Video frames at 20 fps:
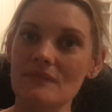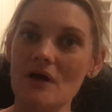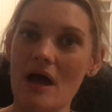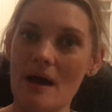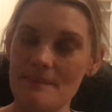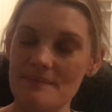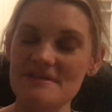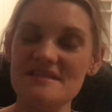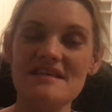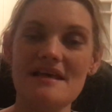
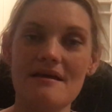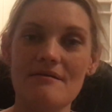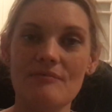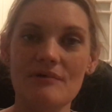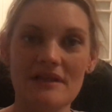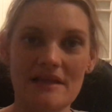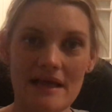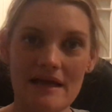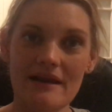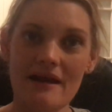upset
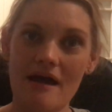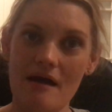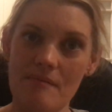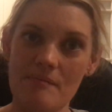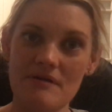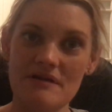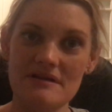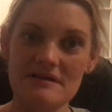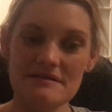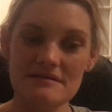when that
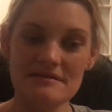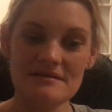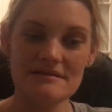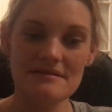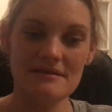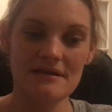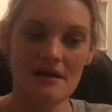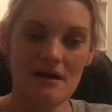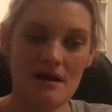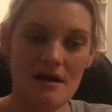
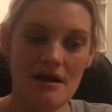happens.